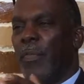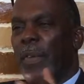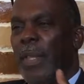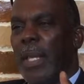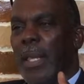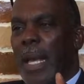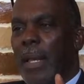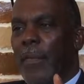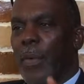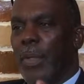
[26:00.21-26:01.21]
50th
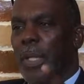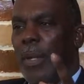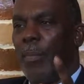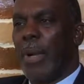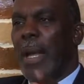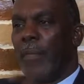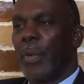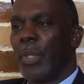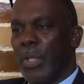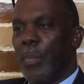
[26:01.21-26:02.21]
anniversary of Brown
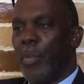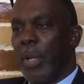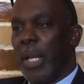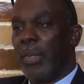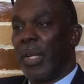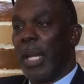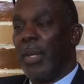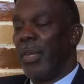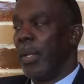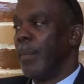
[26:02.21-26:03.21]
versus the Board of
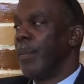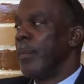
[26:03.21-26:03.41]
Education.